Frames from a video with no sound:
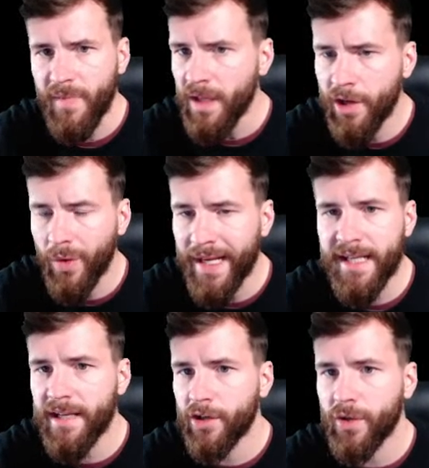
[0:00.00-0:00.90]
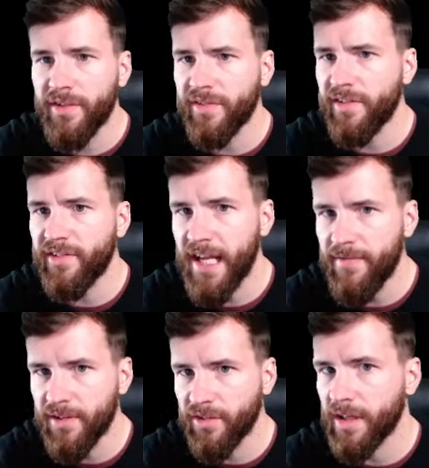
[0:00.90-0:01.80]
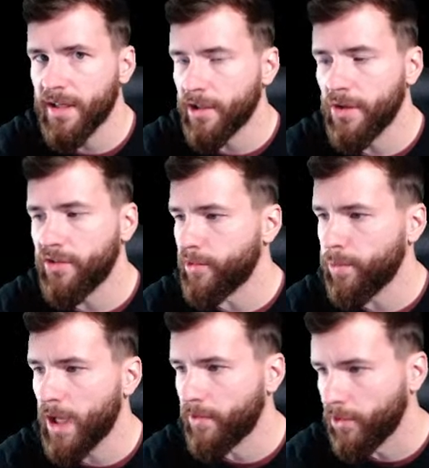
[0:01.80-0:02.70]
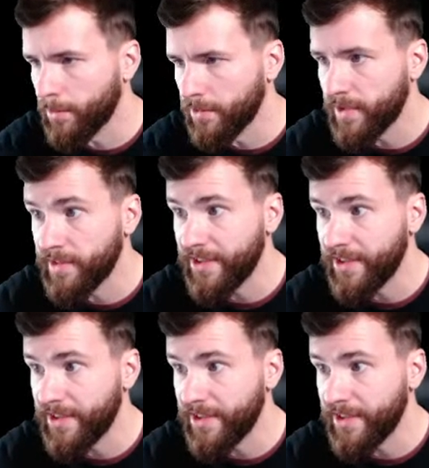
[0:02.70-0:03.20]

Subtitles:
any increase in savings is going to increase the supply for loanable funds.